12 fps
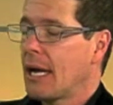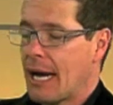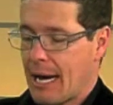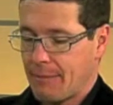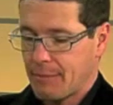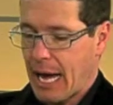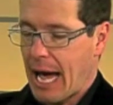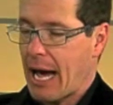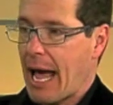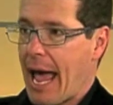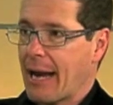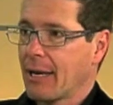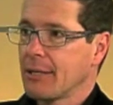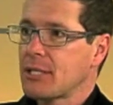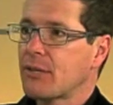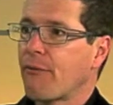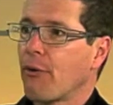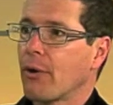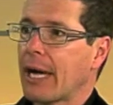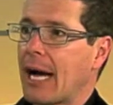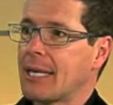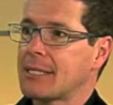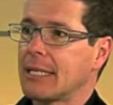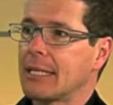Are analysts
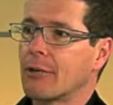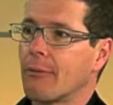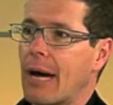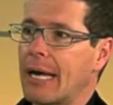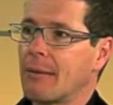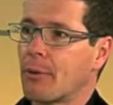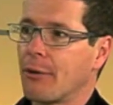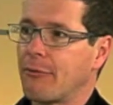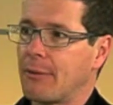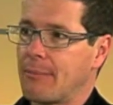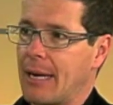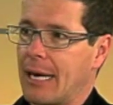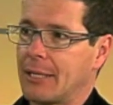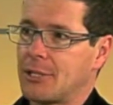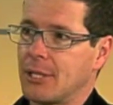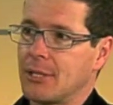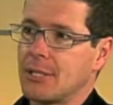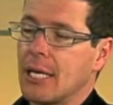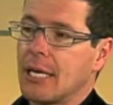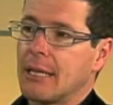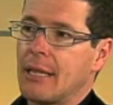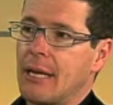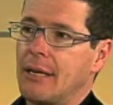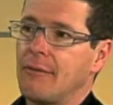forecasting greater profit margins
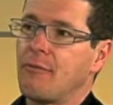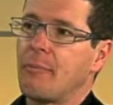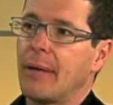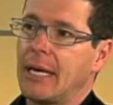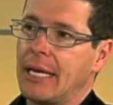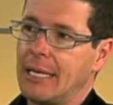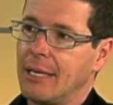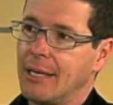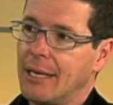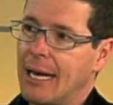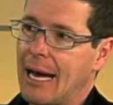than have been